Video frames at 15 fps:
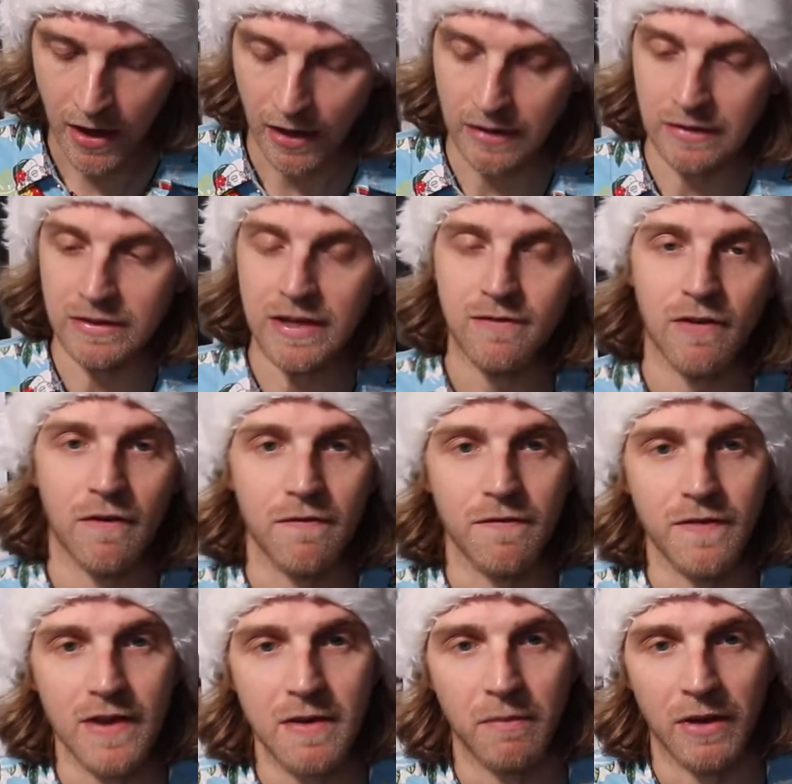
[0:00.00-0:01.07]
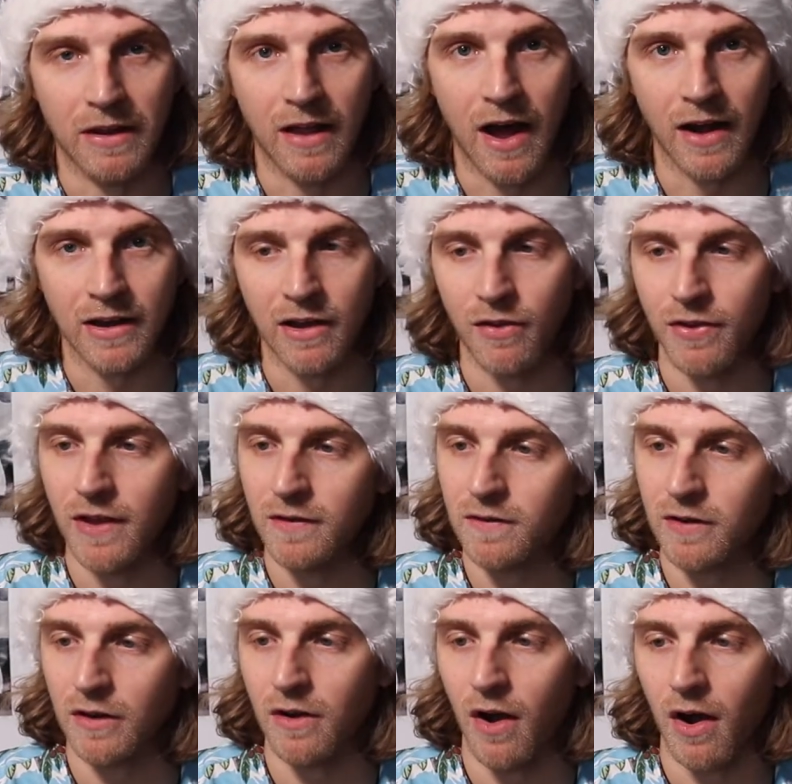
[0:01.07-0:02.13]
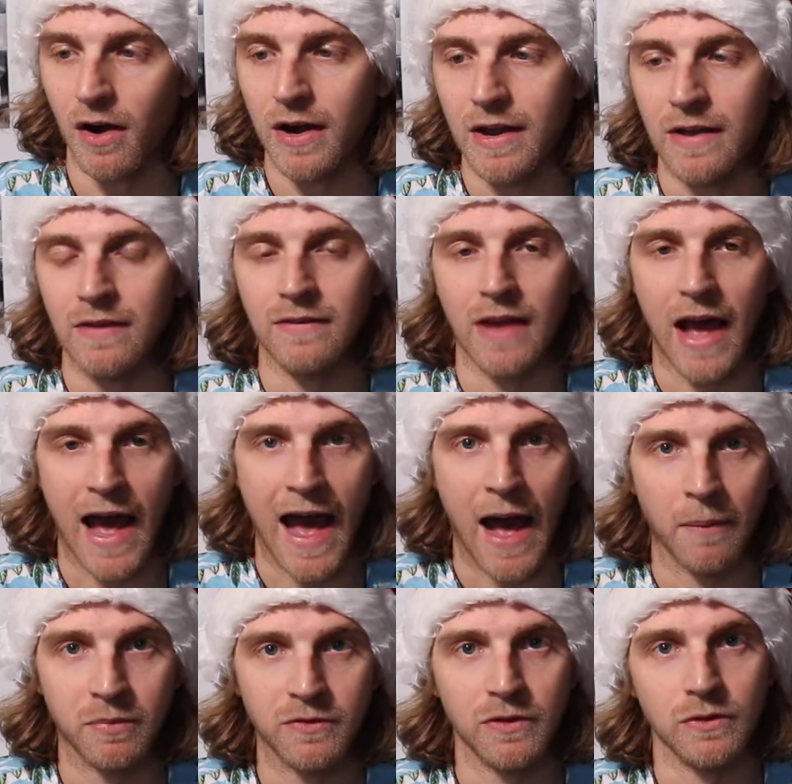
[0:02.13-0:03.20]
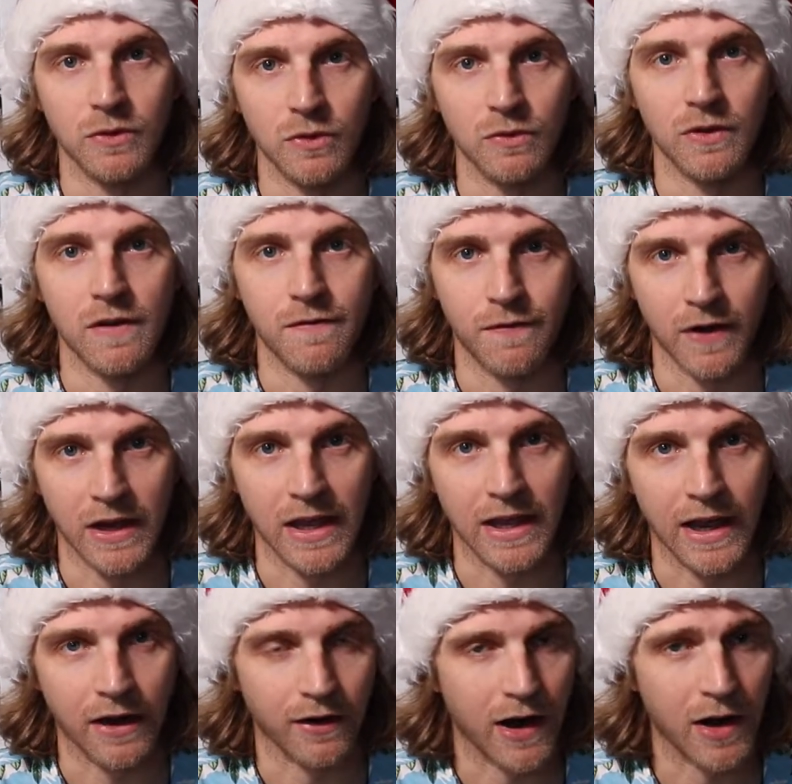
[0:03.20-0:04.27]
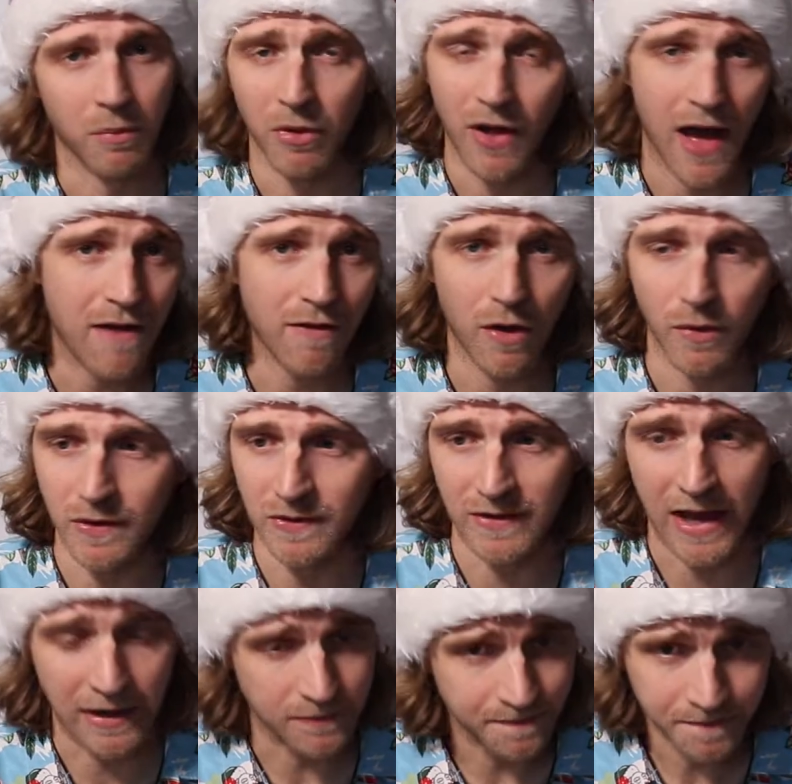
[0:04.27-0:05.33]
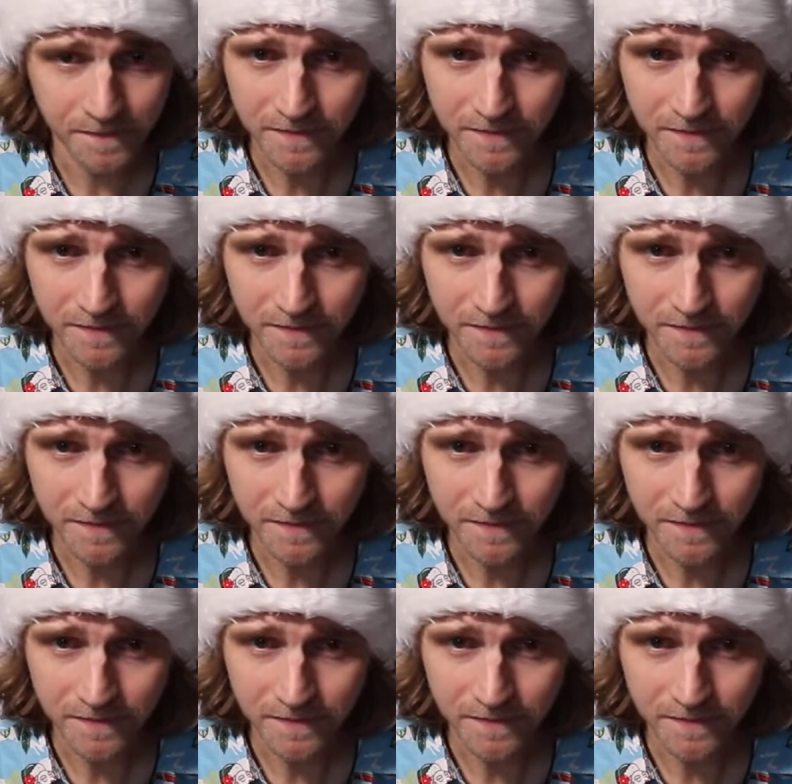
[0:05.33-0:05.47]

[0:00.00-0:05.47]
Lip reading: Oliva V Melanio. This cigar is absolutely freaking incredible. I've always said,